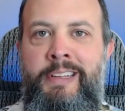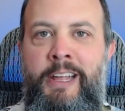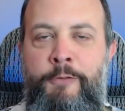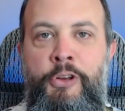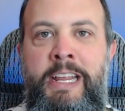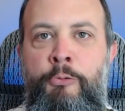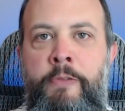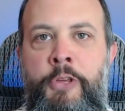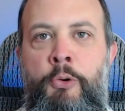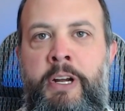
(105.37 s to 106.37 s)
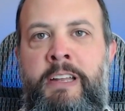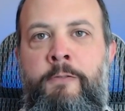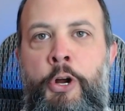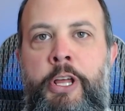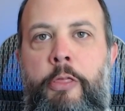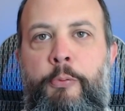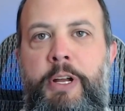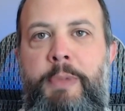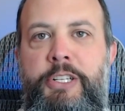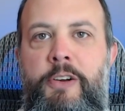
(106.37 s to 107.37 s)
If you need a review on converting a
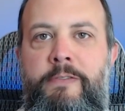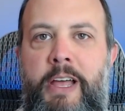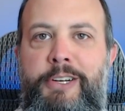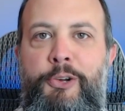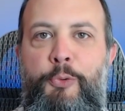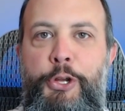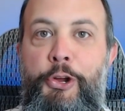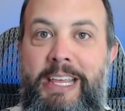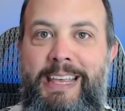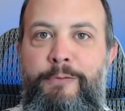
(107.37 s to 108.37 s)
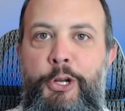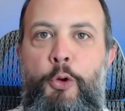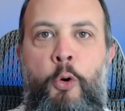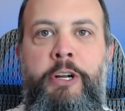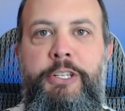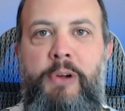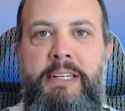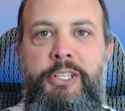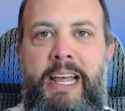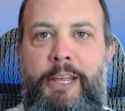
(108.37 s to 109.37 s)
three-dimensional vector when you're given coordinate
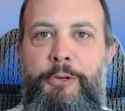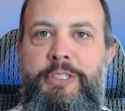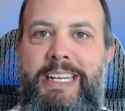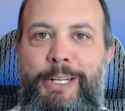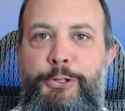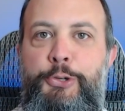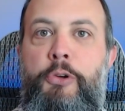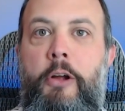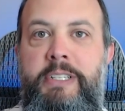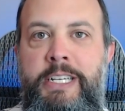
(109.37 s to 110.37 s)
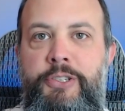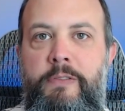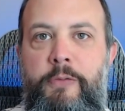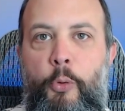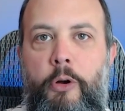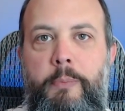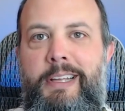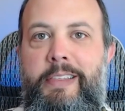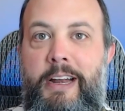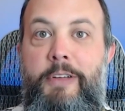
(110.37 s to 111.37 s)
direction angles into Cartesian form,
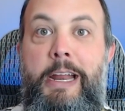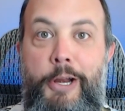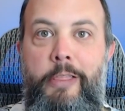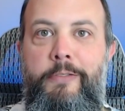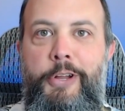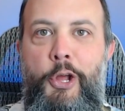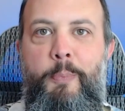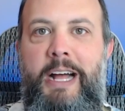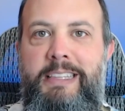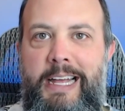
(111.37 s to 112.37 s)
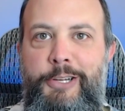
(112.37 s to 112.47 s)
then I've got another video about that.